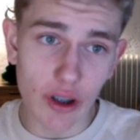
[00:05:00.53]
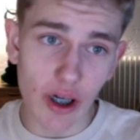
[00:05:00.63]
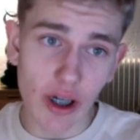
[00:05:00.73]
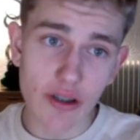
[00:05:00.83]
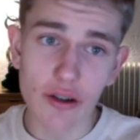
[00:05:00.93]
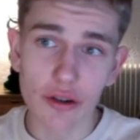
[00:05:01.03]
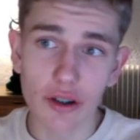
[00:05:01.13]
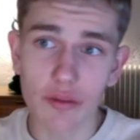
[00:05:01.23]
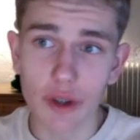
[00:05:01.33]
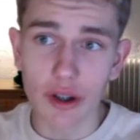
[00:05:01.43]
asked it to
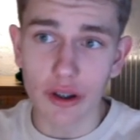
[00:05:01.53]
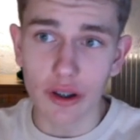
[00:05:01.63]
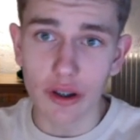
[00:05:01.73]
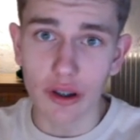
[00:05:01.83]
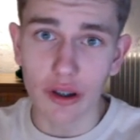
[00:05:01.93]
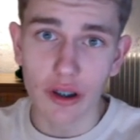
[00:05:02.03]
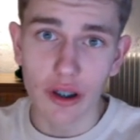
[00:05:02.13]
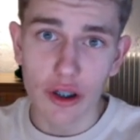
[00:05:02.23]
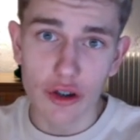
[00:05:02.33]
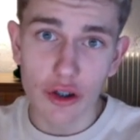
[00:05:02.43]
give me the
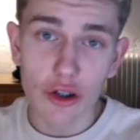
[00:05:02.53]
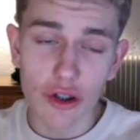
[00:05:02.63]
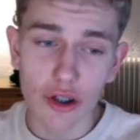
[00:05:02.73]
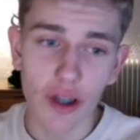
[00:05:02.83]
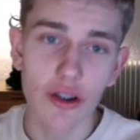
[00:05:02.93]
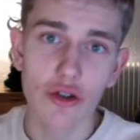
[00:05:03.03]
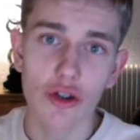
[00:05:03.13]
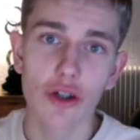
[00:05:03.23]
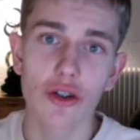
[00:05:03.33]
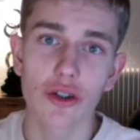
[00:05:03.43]
structure, and this
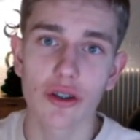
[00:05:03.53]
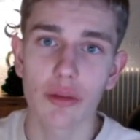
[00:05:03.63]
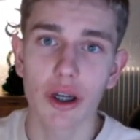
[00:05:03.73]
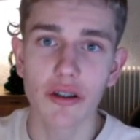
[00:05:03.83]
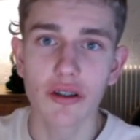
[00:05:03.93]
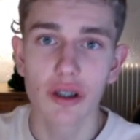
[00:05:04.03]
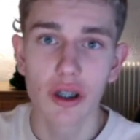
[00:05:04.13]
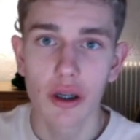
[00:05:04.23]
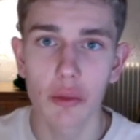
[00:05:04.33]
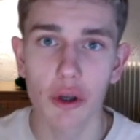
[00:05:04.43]
structure is the best
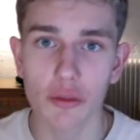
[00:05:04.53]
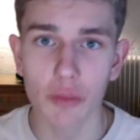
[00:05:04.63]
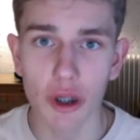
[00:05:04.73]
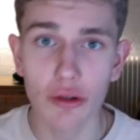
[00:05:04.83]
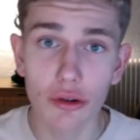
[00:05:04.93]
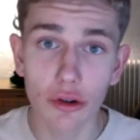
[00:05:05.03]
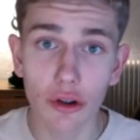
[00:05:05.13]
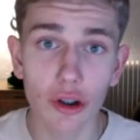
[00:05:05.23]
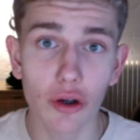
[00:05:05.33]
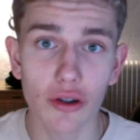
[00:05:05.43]
because
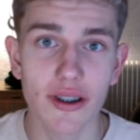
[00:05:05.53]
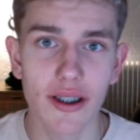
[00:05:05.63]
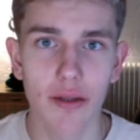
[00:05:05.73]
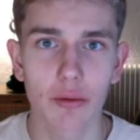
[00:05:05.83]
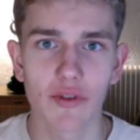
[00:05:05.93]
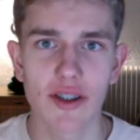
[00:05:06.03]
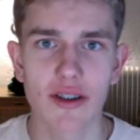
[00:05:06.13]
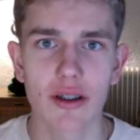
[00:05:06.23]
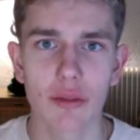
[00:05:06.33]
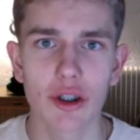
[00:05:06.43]
MyTutor.io is linked with the
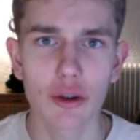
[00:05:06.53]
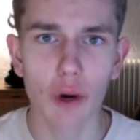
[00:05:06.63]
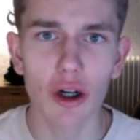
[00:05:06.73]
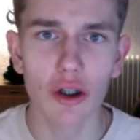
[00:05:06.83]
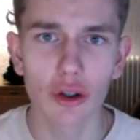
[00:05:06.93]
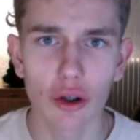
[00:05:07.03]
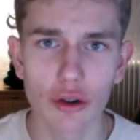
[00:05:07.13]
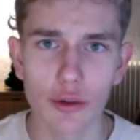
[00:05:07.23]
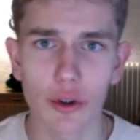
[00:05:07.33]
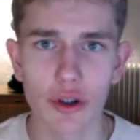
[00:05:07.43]
syllabus. Quark
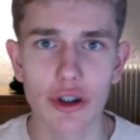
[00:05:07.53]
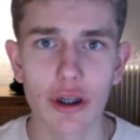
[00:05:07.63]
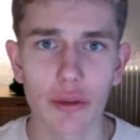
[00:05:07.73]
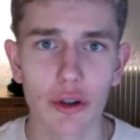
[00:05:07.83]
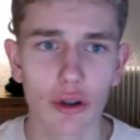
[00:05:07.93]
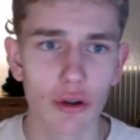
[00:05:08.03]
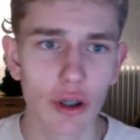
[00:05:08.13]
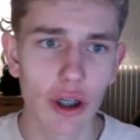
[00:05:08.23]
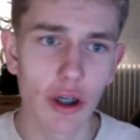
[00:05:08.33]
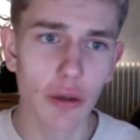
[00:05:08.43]
knows what's up,
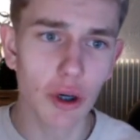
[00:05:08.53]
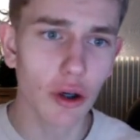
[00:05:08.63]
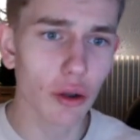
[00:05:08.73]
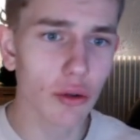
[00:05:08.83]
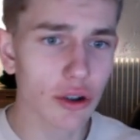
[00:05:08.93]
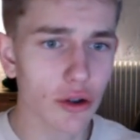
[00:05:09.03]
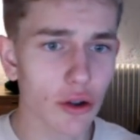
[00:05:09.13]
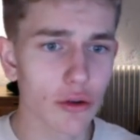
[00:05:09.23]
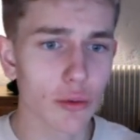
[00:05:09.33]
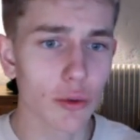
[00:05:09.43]
Quark always
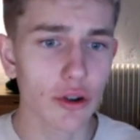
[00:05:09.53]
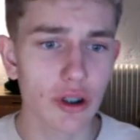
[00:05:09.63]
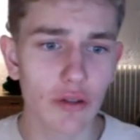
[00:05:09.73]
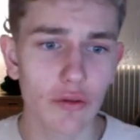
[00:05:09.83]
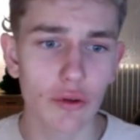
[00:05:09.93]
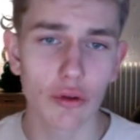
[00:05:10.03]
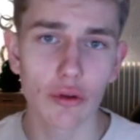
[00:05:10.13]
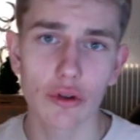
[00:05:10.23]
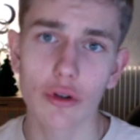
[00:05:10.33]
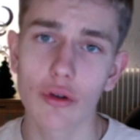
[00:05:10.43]
knows what to give you,
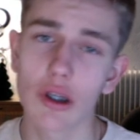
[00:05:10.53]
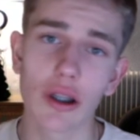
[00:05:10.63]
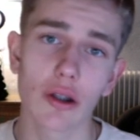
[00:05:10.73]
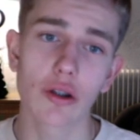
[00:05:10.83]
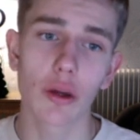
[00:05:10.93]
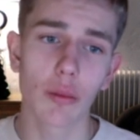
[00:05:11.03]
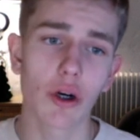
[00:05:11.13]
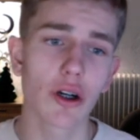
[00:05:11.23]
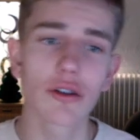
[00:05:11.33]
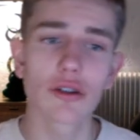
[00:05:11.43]
so you get the top
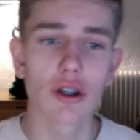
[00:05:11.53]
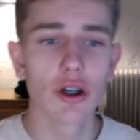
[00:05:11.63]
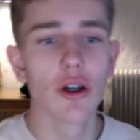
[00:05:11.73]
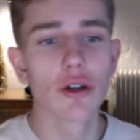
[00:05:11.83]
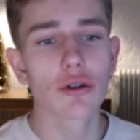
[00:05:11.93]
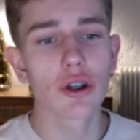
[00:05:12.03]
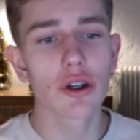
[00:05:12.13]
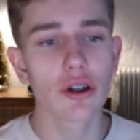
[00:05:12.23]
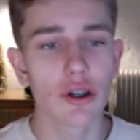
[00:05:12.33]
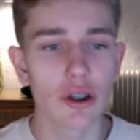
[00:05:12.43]
marks. So
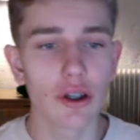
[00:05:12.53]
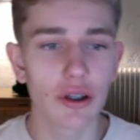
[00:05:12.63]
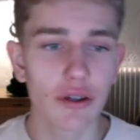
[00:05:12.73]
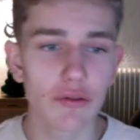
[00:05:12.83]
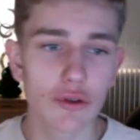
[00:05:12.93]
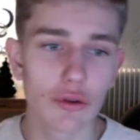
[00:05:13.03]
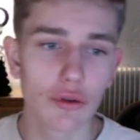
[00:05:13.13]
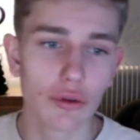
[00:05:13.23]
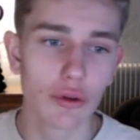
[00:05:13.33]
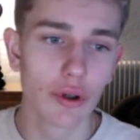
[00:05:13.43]
here it gives you